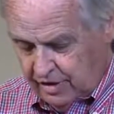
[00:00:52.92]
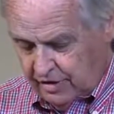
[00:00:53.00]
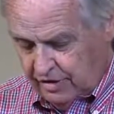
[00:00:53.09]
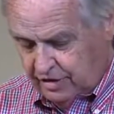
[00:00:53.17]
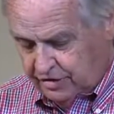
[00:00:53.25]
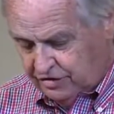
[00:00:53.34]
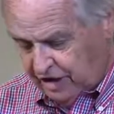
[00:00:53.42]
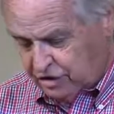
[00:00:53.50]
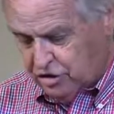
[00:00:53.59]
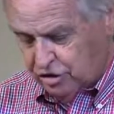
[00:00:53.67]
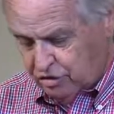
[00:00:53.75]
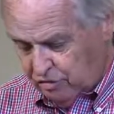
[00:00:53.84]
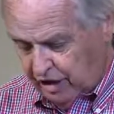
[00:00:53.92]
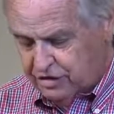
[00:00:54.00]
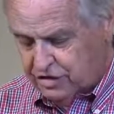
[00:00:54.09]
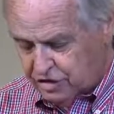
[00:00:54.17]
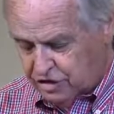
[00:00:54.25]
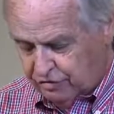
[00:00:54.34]
The essential
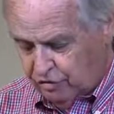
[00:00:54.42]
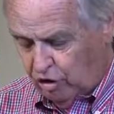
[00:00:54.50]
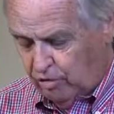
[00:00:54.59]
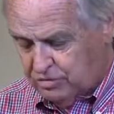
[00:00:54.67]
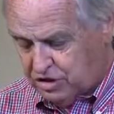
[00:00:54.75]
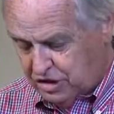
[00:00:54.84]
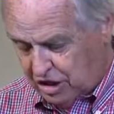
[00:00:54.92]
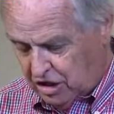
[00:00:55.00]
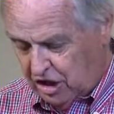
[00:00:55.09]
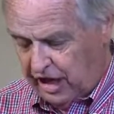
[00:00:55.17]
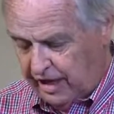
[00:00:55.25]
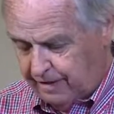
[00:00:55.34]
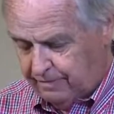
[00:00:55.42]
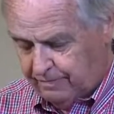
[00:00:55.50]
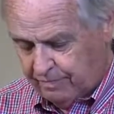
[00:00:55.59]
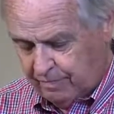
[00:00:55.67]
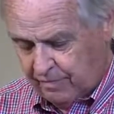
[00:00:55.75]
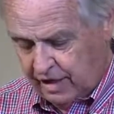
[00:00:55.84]
crisis of Rome's decline
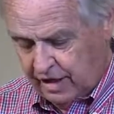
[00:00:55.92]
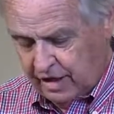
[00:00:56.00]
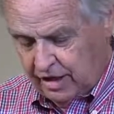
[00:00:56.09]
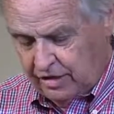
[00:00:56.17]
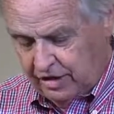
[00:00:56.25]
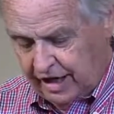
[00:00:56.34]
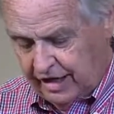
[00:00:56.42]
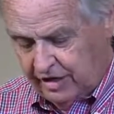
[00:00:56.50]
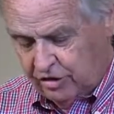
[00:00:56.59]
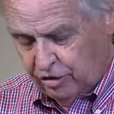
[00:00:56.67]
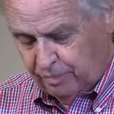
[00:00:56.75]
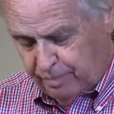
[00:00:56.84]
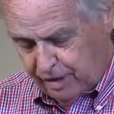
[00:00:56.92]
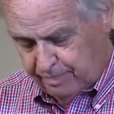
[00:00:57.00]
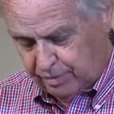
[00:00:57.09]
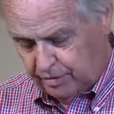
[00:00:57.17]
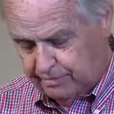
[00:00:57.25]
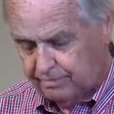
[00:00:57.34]
lay in her
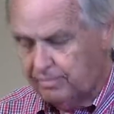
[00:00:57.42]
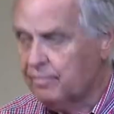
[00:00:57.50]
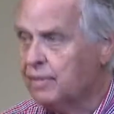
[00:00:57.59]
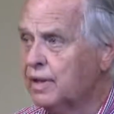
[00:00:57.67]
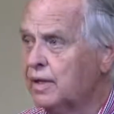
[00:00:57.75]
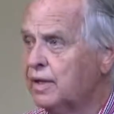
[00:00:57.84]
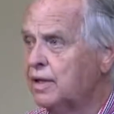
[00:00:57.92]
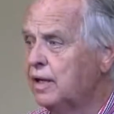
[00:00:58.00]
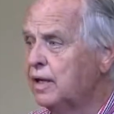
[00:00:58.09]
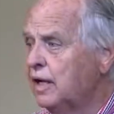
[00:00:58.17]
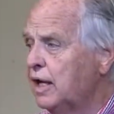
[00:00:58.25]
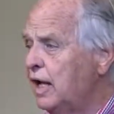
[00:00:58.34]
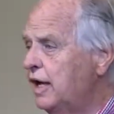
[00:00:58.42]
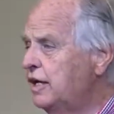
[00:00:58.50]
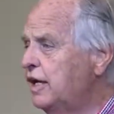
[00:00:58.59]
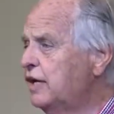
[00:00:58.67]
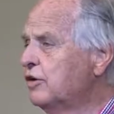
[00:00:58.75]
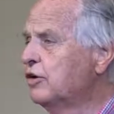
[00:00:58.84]
people
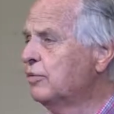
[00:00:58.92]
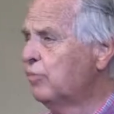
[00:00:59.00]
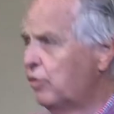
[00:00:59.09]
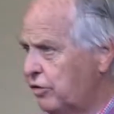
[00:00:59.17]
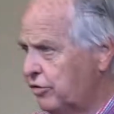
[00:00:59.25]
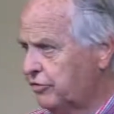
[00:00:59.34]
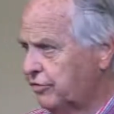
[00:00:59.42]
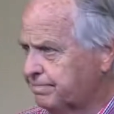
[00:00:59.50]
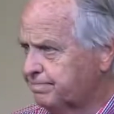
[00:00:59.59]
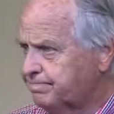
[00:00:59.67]
and in her morals.